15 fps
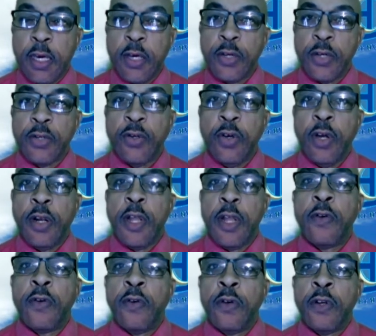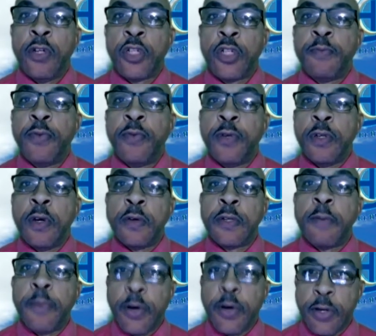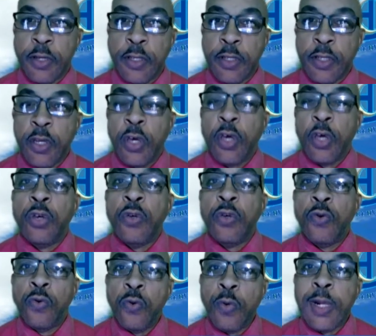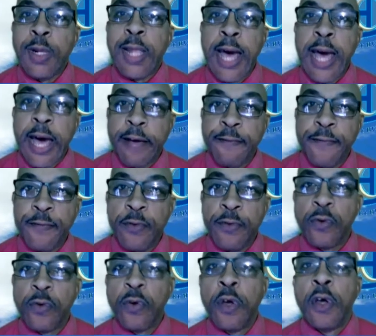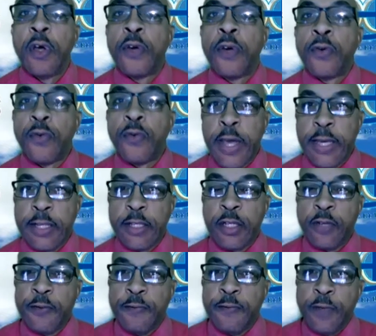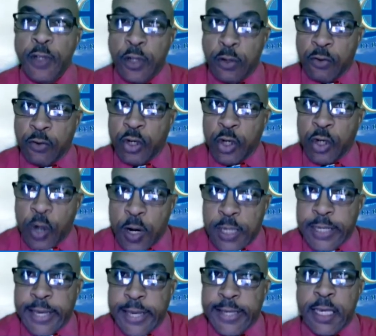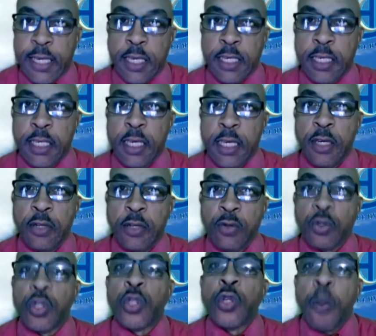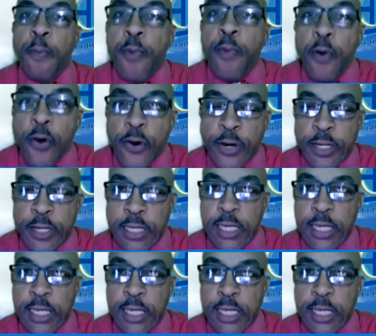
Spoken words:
So you're not going to just put down the points. You will have to write, short essays to support